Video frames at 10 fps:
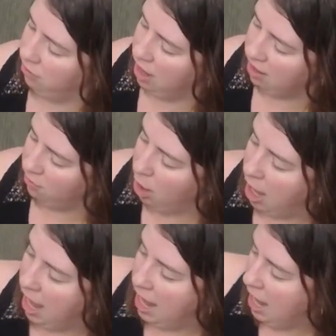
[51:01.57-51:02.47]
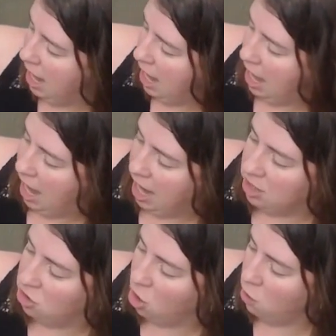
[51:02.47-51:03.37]
why I
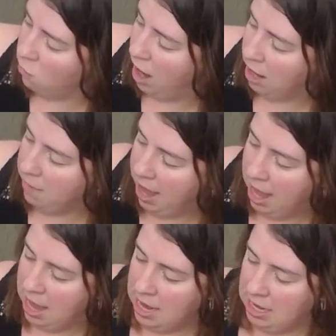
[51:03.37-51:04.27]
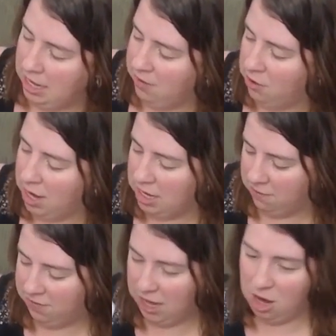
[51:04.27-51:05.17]
don't recommend, even though I did a
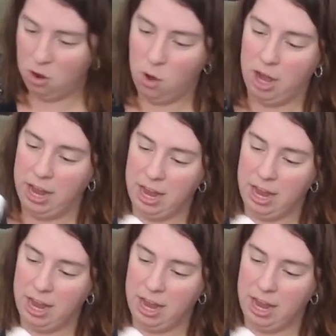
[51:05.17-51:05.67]
video on it,